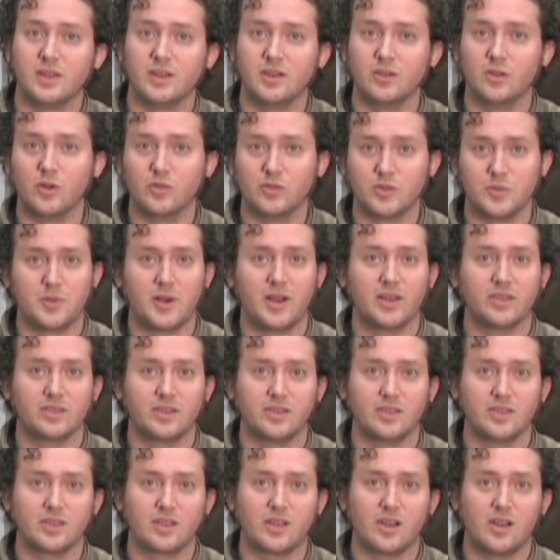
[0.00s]
and
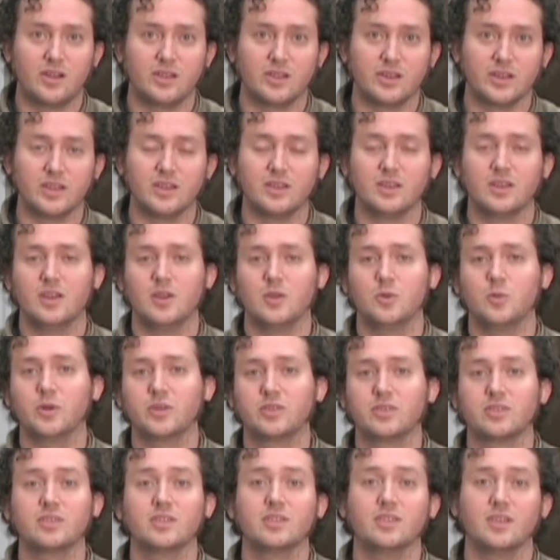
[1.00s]
oviposit in the colony,
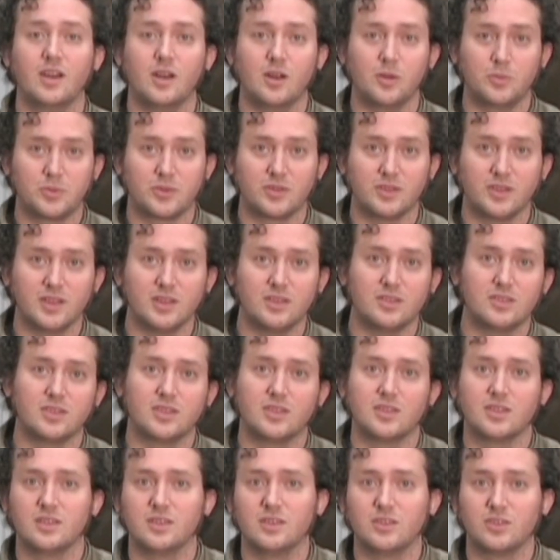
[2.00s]
which l- helps lead to
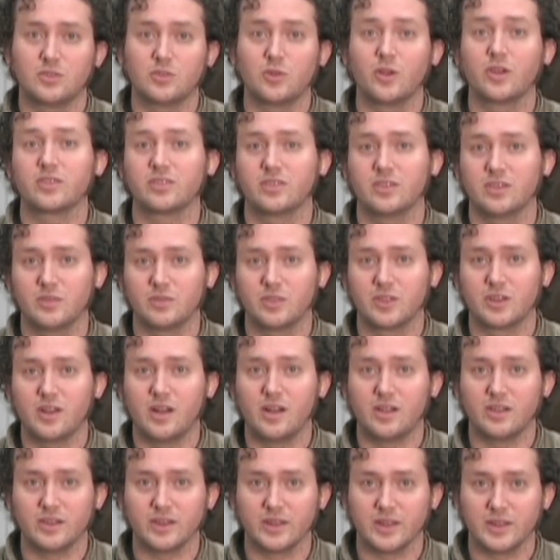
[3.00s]
the destruction of the
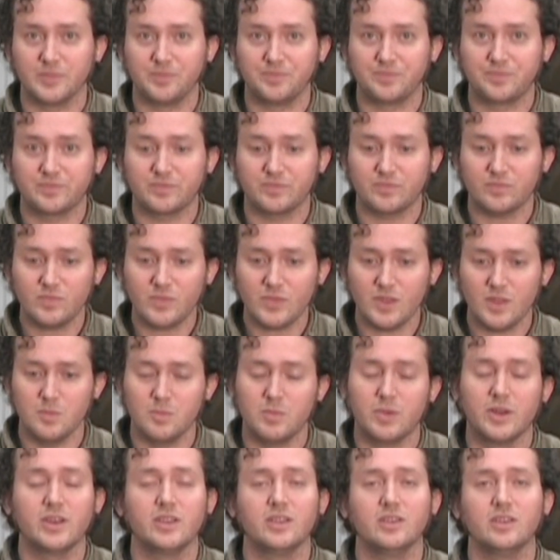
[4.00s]
colony.
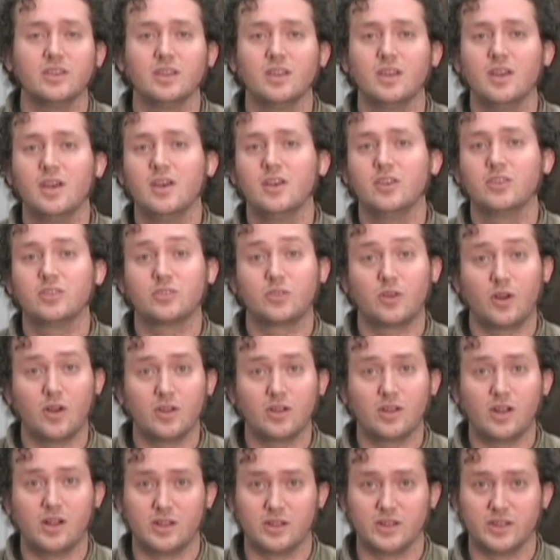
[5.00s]
But in
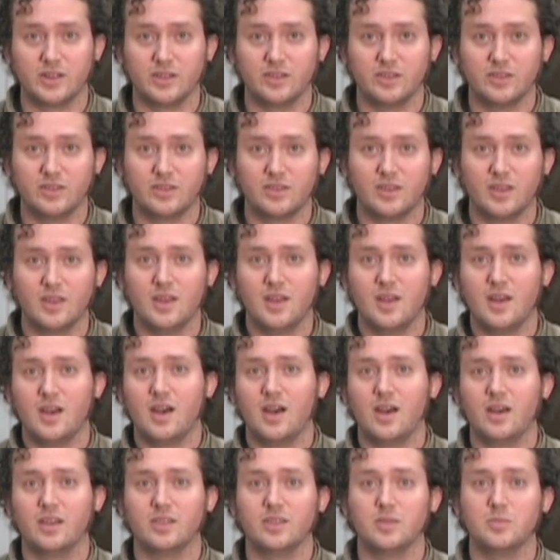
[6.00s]
strong colonies,
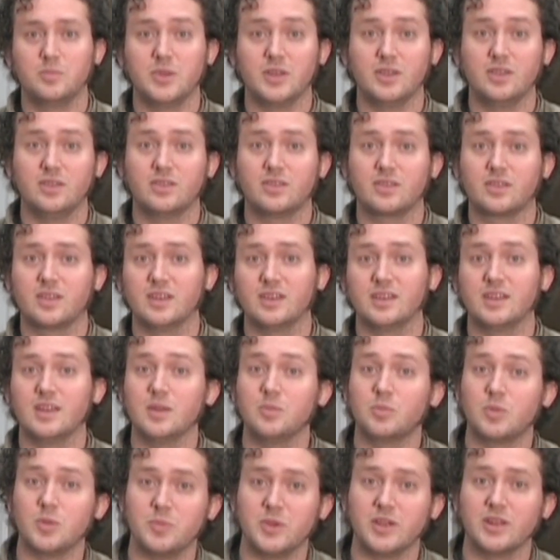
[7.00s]
uh, the bees can
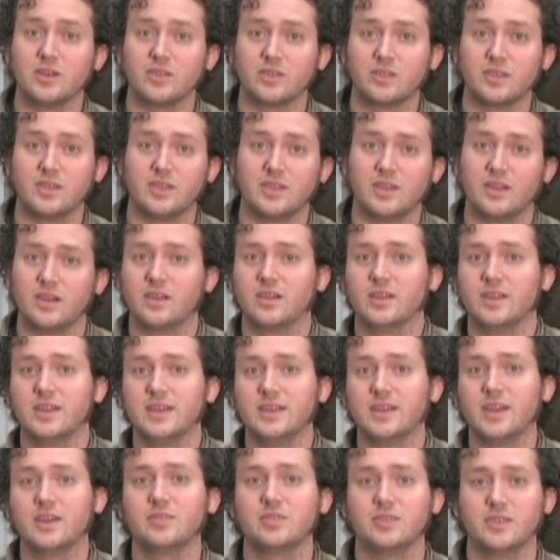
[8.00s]
keep the beetles in there
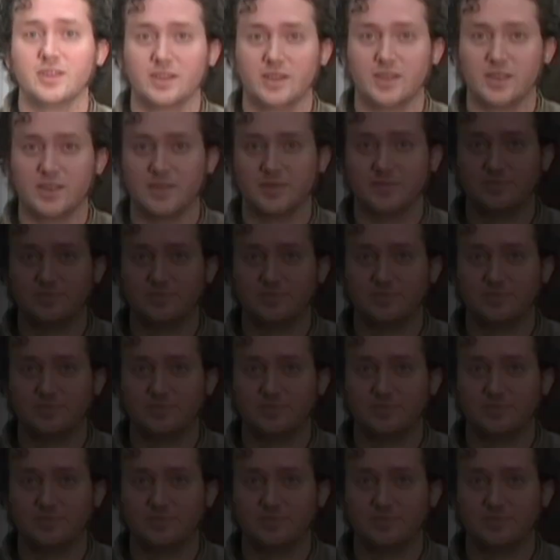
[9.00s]
indefinitely.